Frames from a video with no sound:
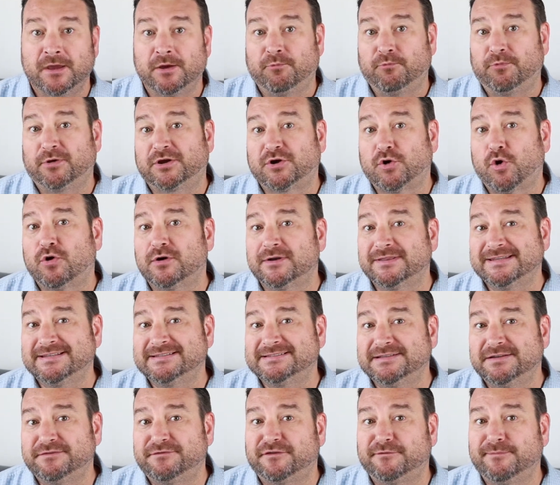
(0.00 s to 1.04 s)
Record
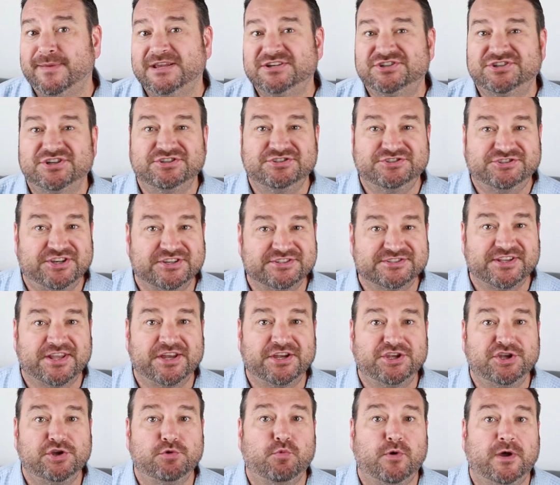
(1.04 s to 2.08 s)
this information just
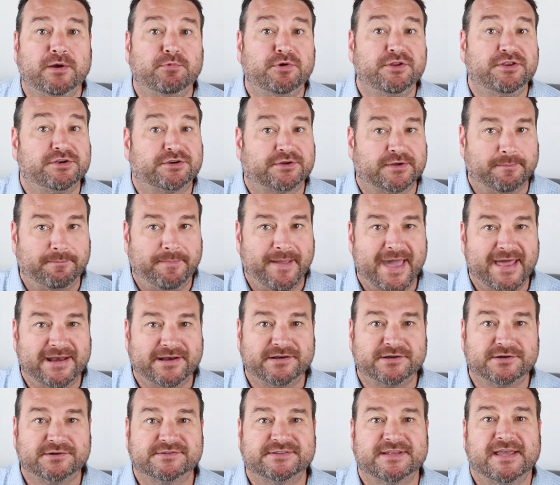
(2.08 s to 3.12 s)
like you would with your
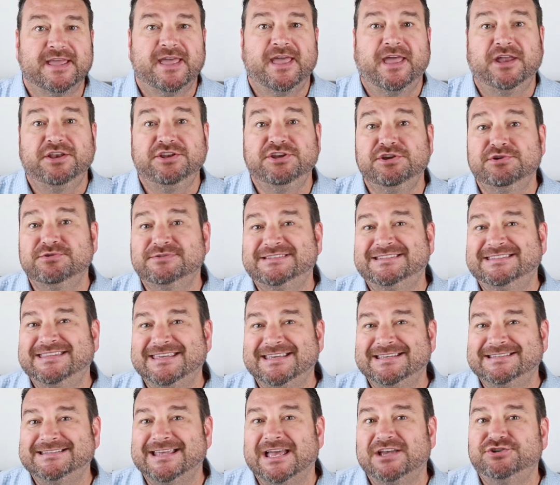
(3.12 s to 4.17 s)
competitors and use
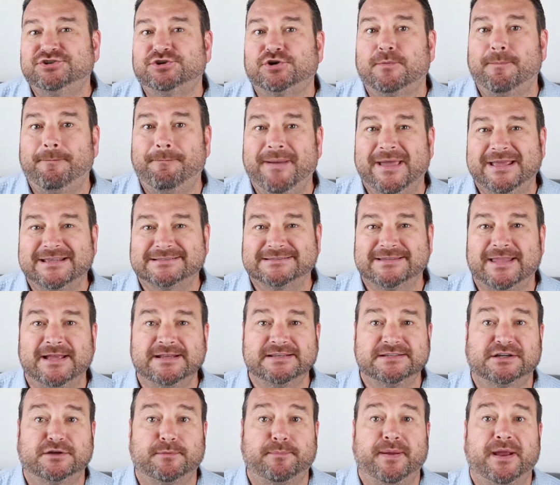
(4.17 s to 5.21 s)
this as your baseline
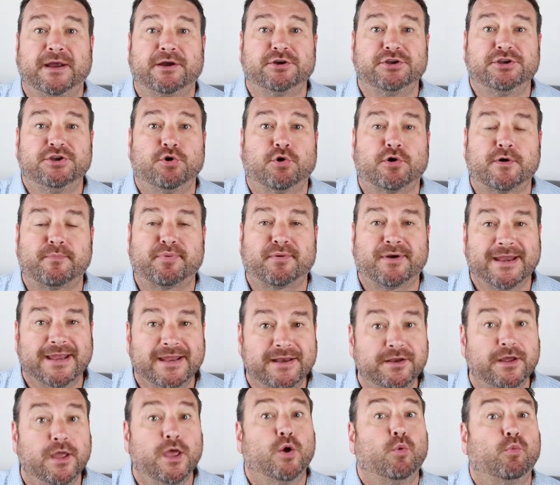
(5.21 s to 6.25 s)
to compare your
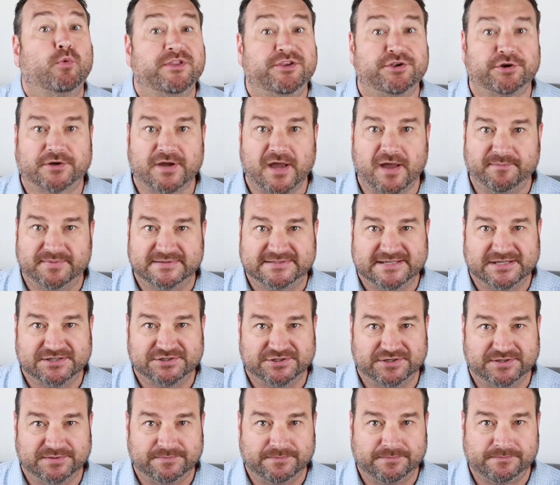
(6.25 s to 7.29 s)
brand with your
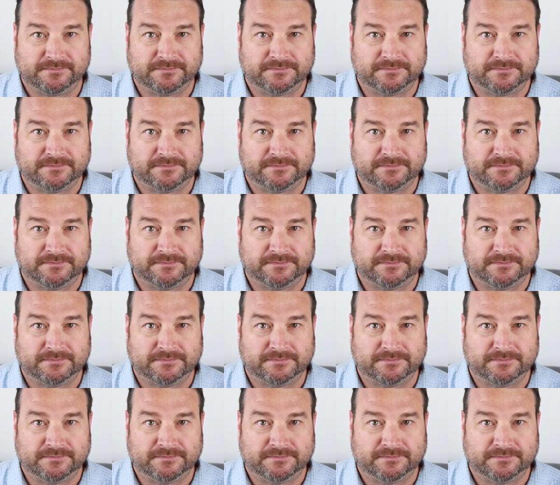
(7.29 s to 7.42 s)
competition.